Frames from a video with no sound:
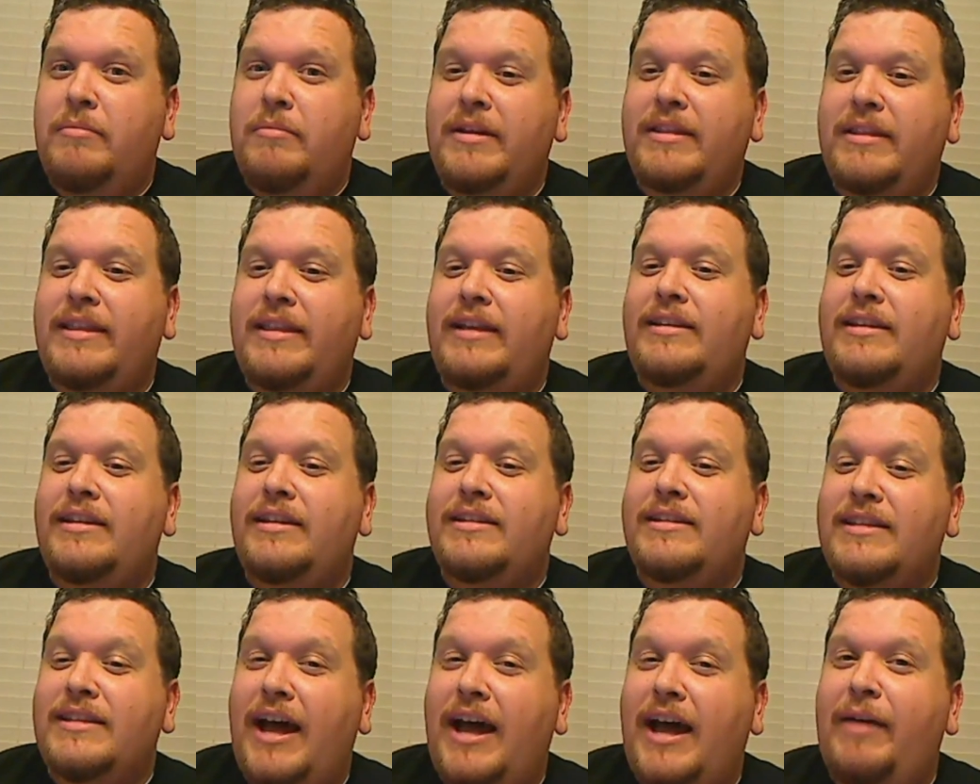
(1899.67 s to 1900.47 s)
but that
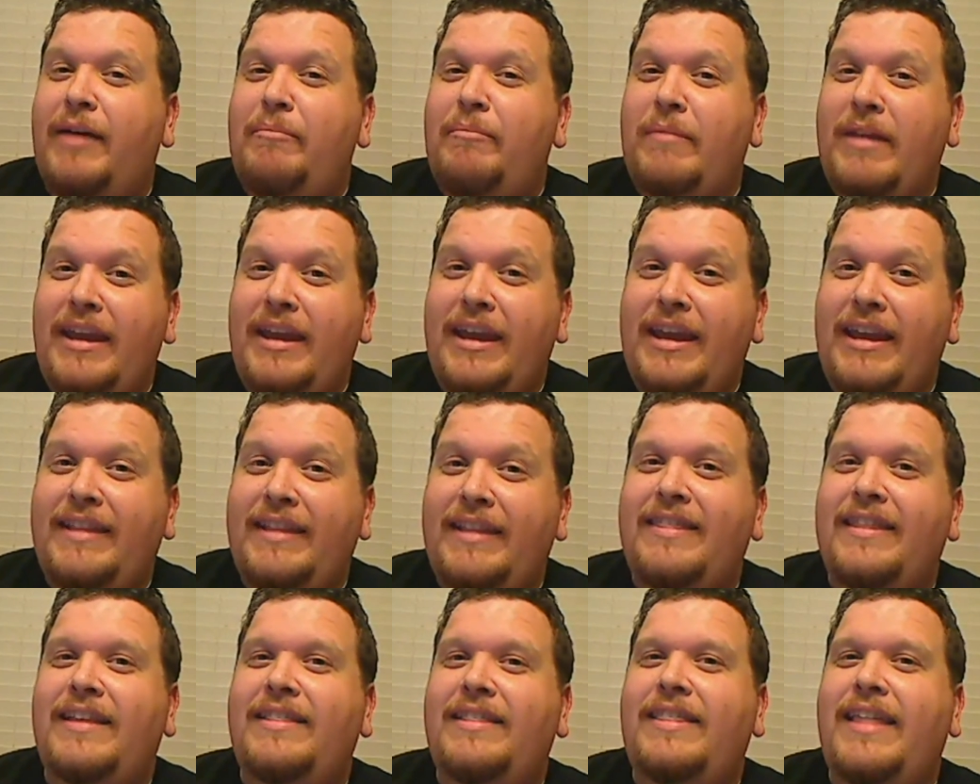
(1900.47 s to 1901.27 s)
does not
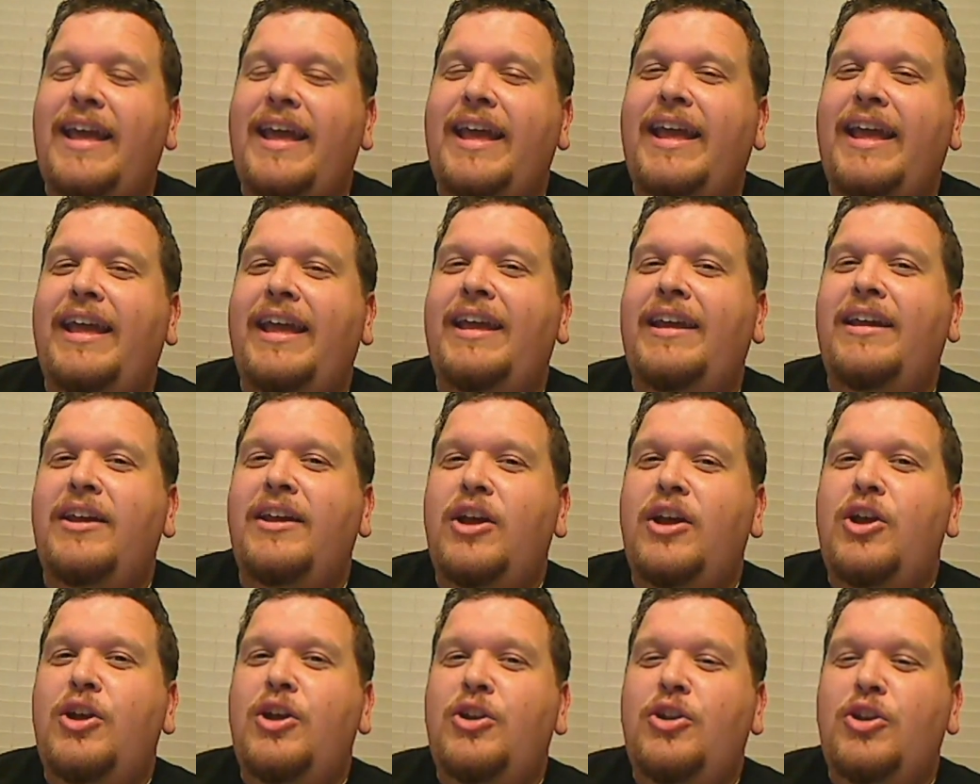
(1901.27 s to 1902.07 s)
mean that they
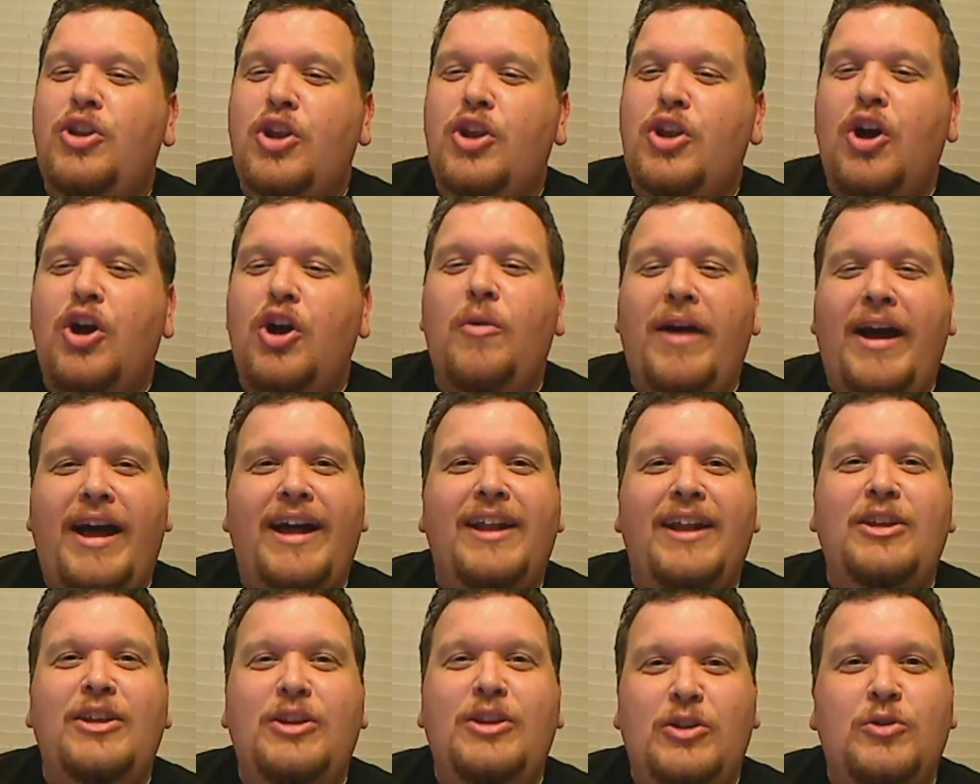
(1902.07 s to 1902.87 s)
know
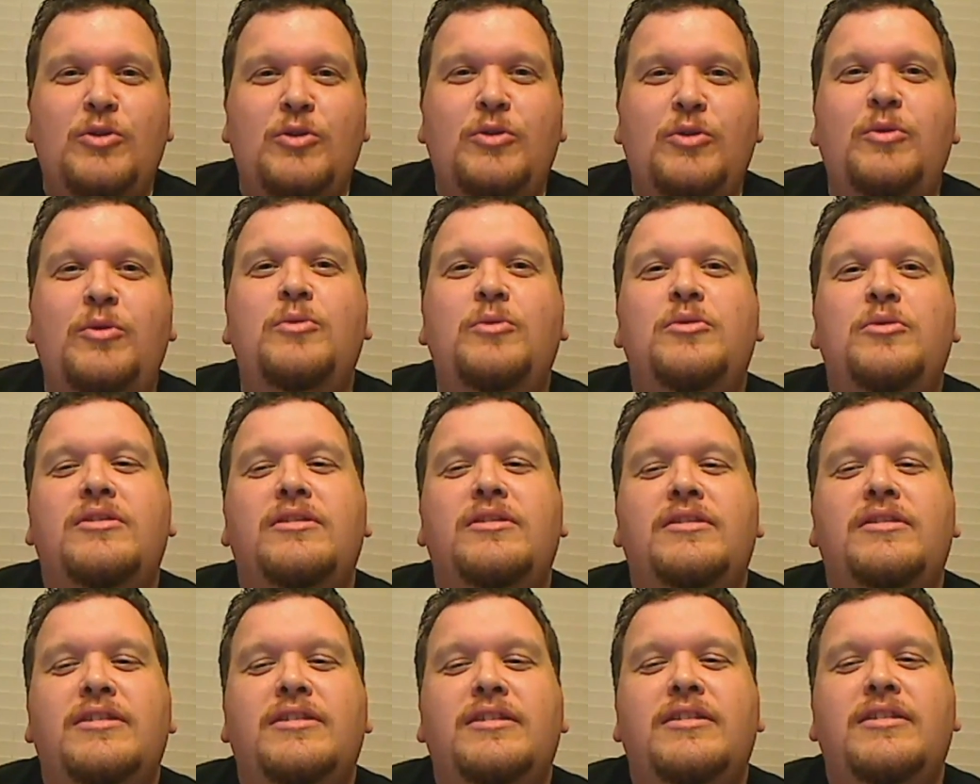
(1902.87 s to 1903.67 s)
how to
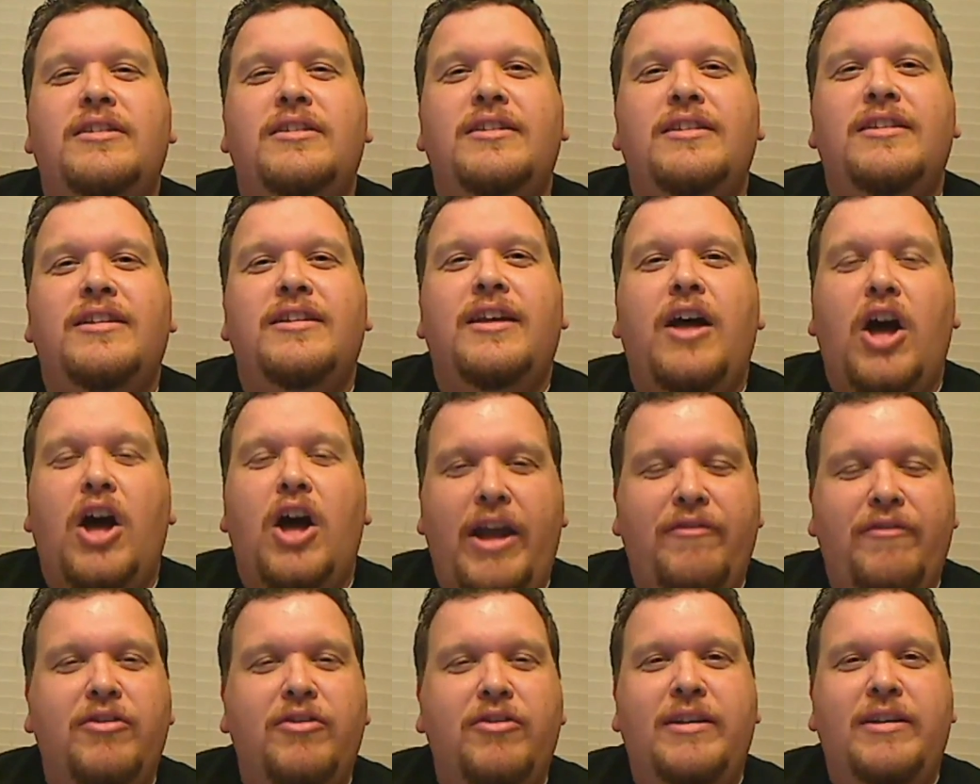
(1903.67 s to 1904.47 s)
use
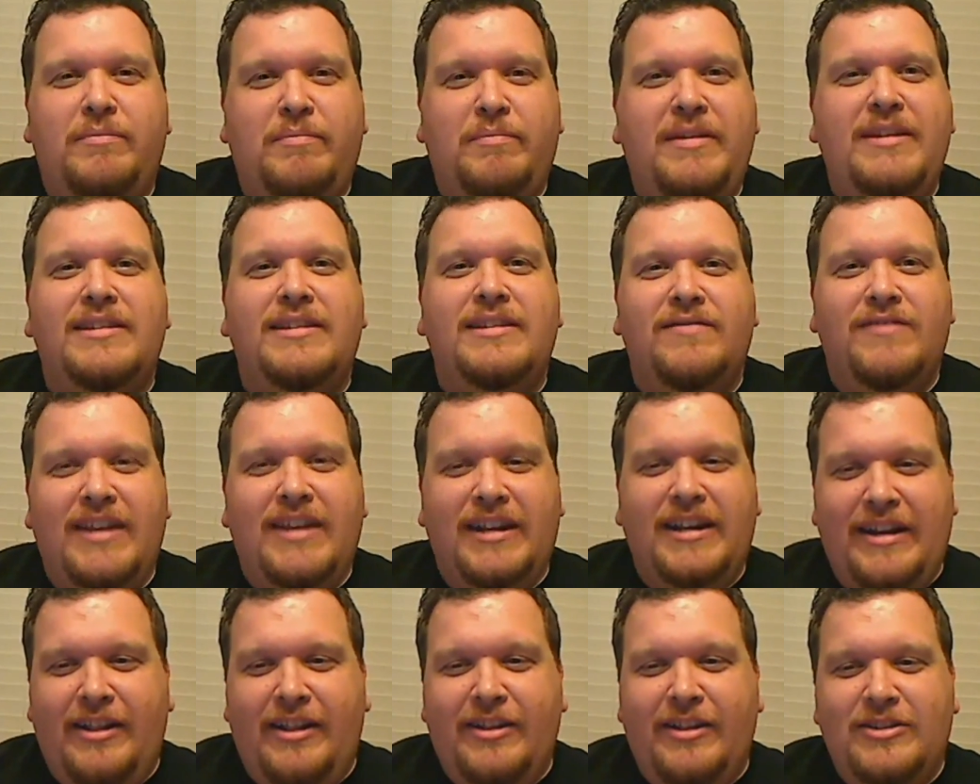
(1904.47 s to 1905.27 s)
every piece of
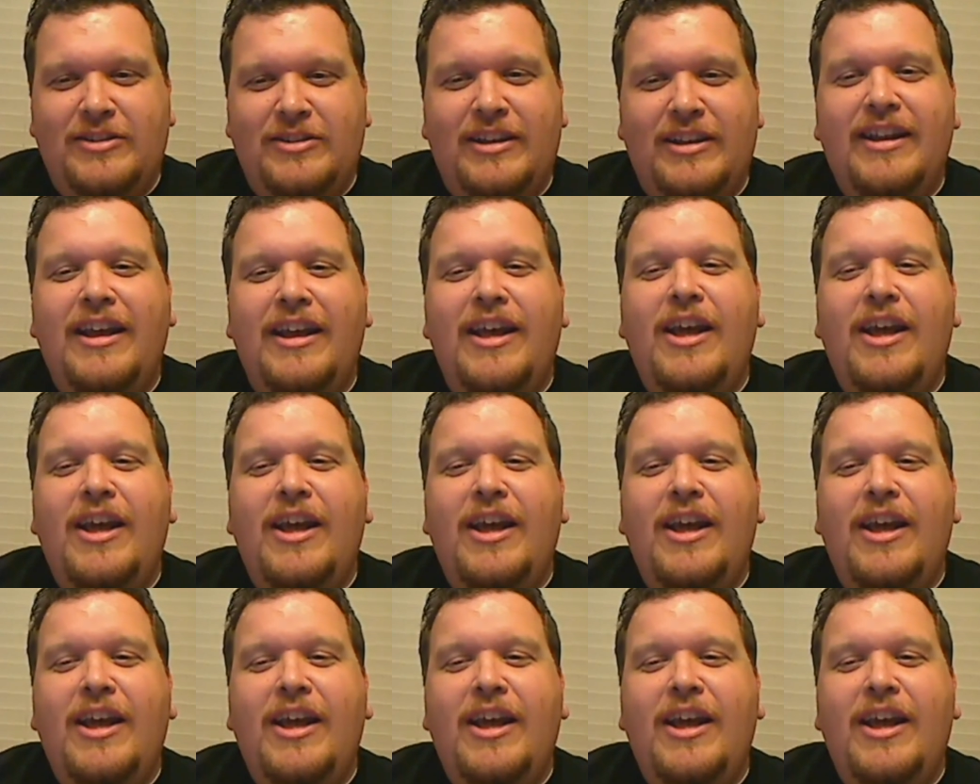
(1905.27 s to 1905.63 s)
technology.